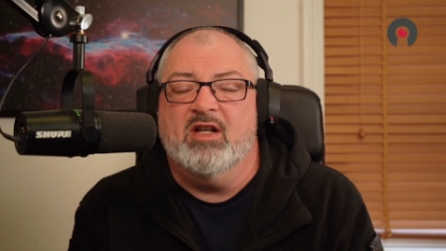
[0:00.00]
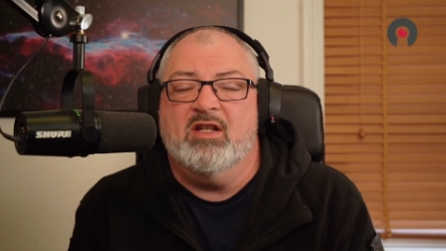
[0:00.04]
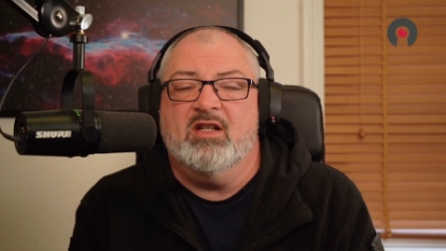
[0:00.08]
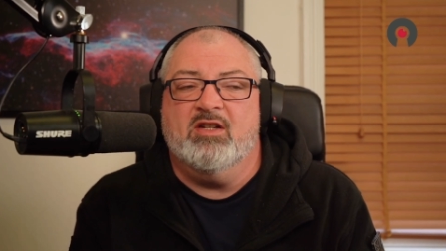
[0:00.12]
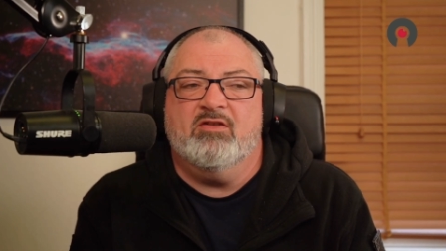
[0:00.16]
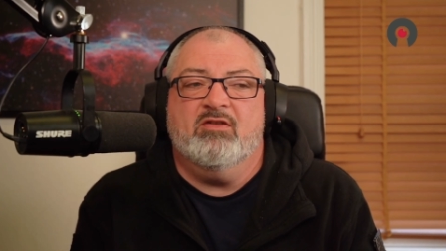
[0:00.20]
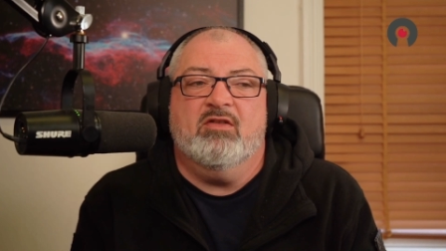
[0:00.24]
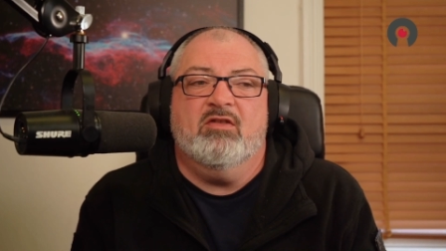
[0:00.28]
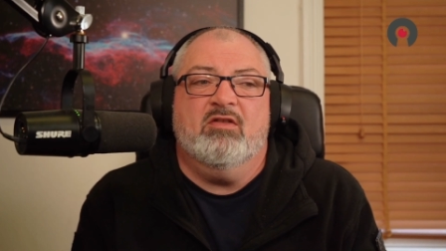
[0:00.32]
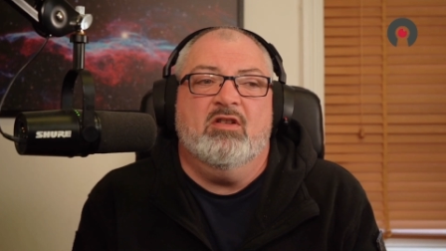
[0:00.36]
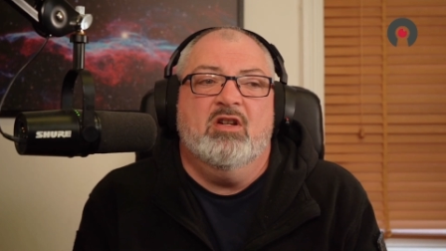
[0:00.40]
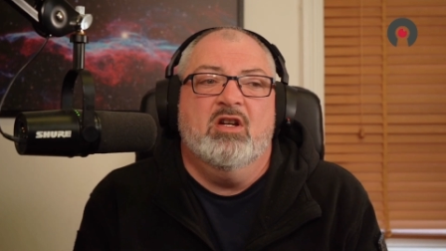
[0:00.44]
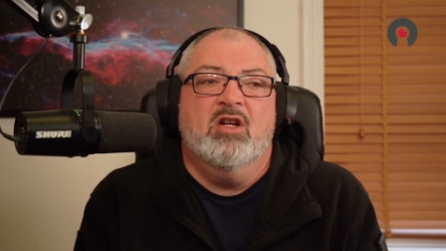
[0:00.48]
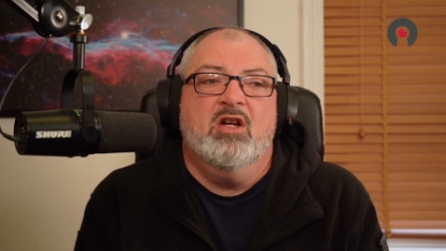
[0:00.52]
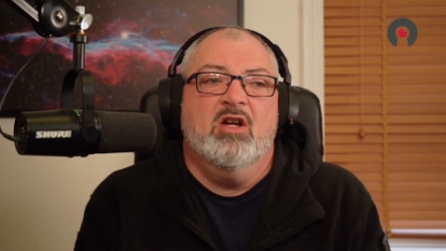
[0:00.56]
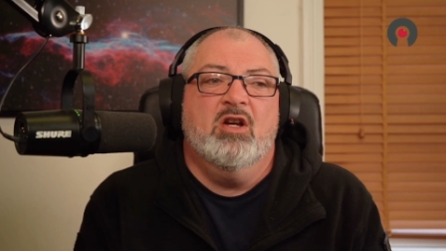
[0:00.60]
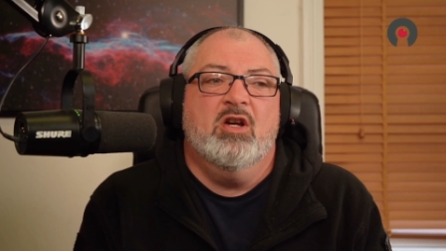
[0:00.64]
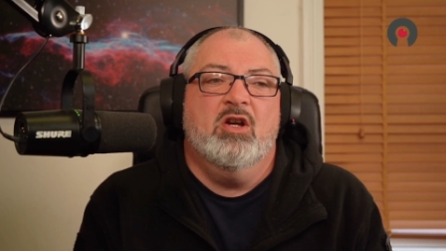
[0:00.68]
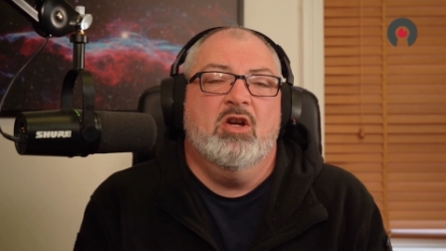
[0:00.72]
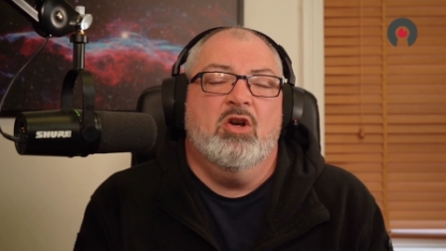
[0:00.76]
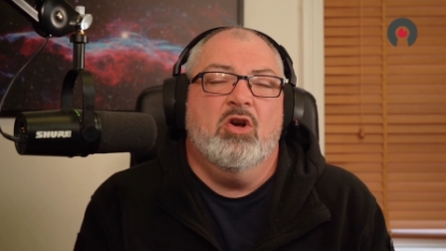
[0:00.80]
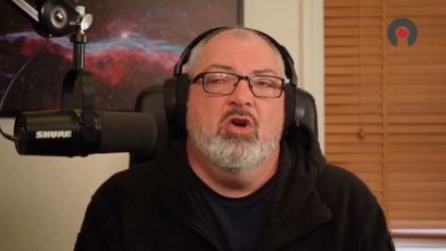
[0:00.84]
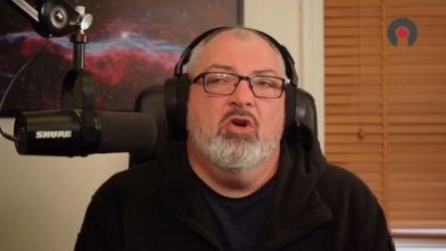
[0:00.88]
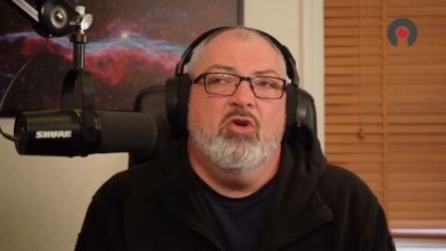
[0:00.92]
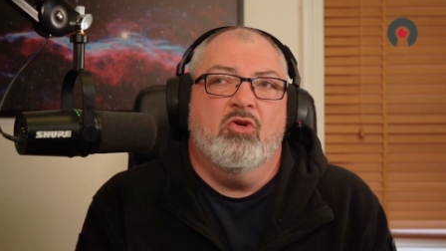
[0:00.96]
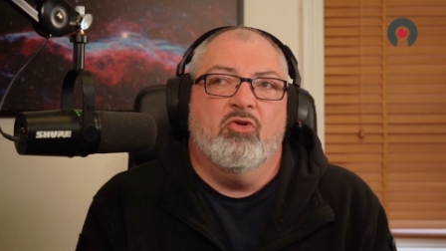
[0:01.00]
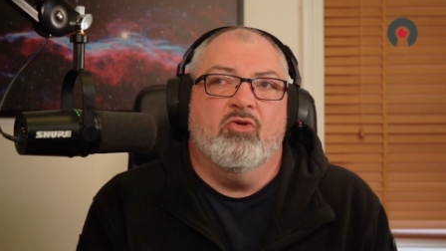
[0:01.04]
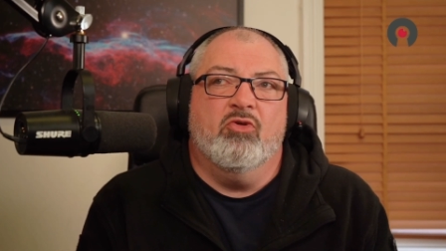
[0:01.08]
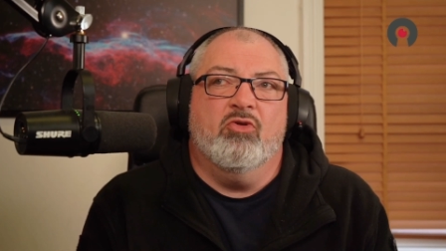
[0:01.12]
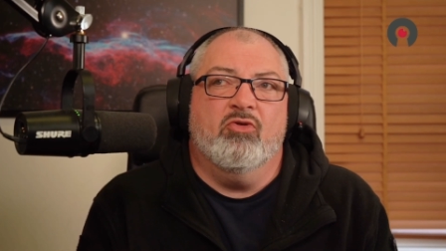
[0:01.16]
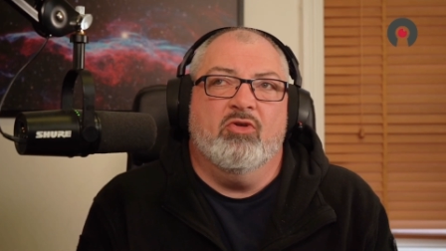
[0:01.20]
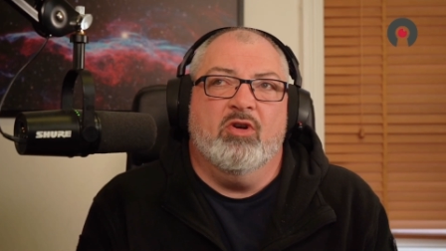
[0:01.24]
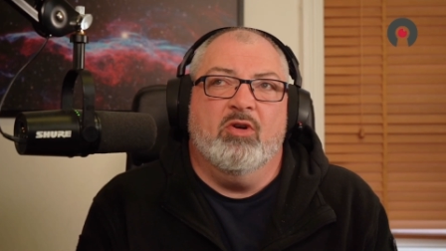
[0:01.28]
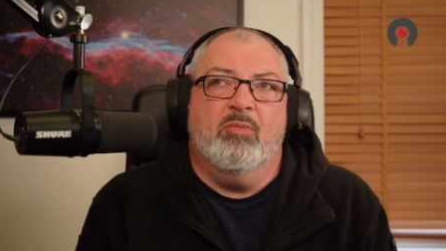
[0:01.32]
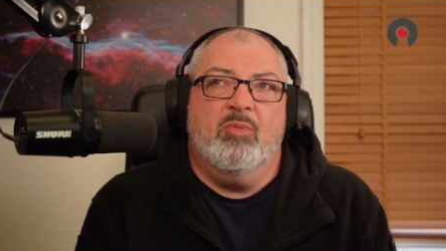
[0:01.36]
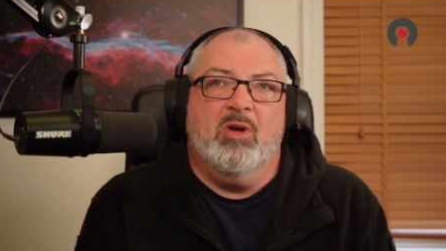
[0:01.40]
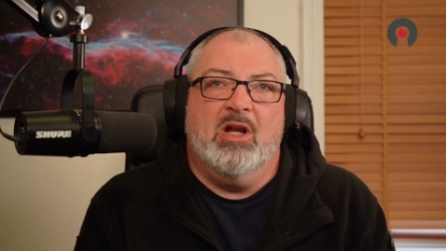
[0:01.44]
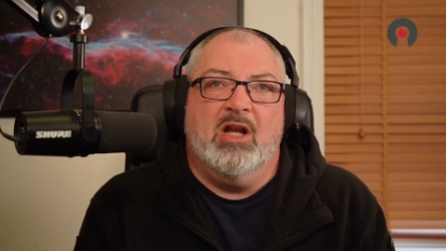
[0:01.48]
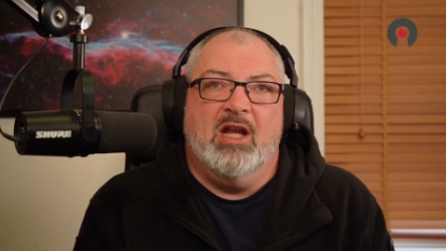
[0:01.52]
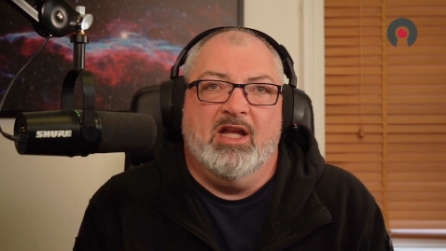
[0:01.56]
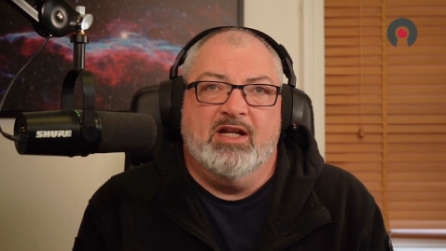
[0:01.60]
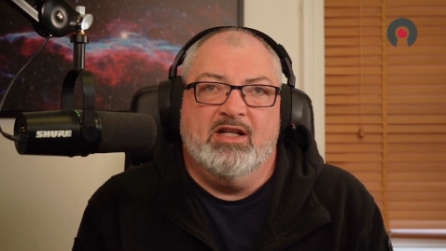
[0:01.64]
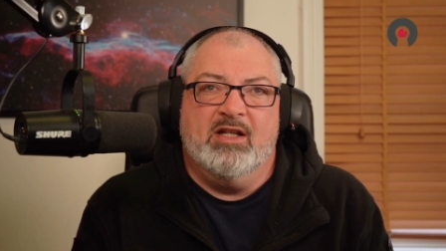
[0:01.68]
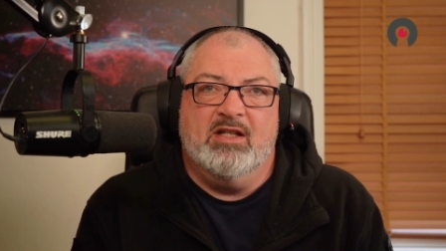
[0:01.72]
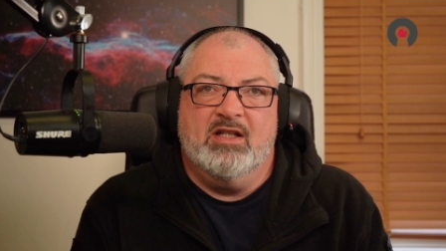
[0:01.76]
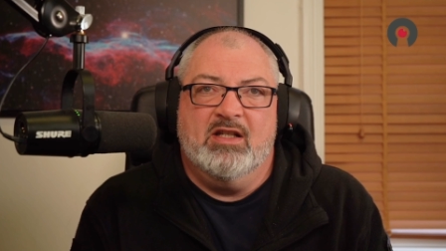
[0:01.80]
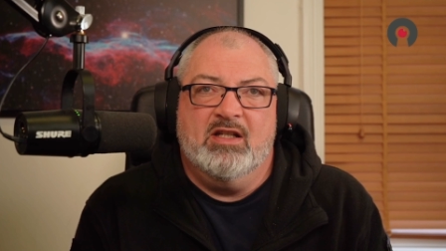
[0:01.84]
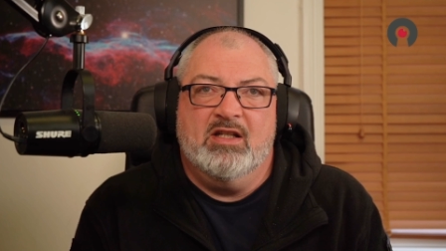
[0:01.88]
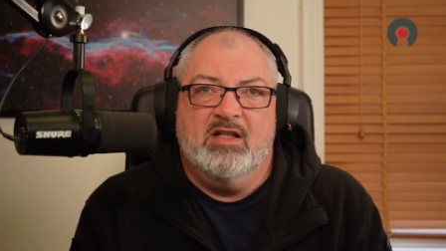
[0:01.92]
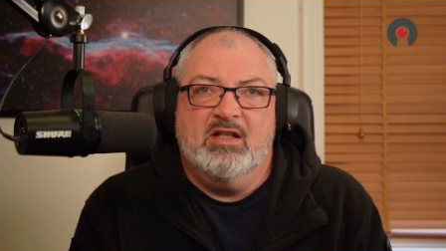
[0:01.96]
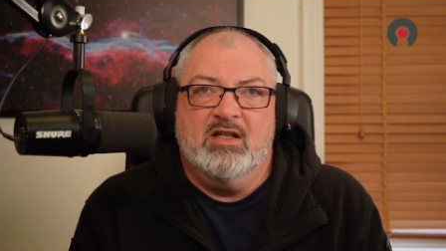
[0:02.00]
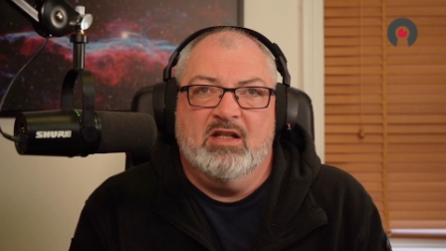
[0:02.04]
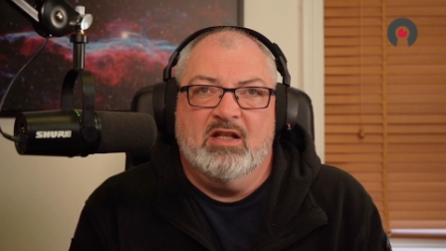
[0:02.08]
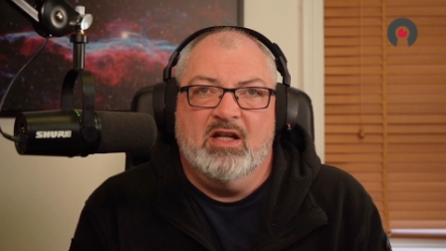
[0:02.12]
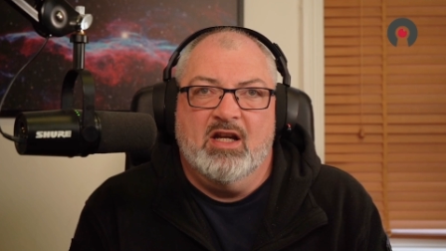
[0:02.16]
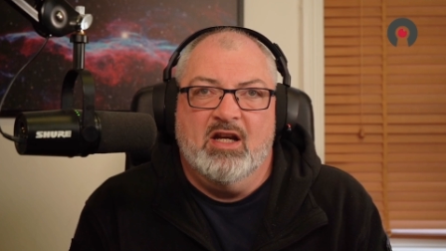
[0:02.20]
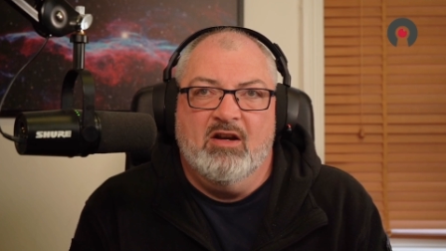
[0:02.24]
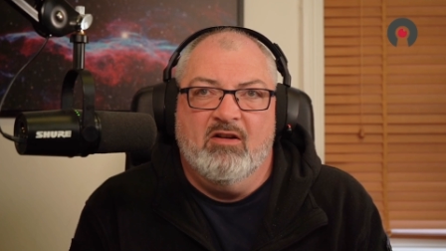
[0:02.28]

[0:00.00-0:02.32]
It doesn't replace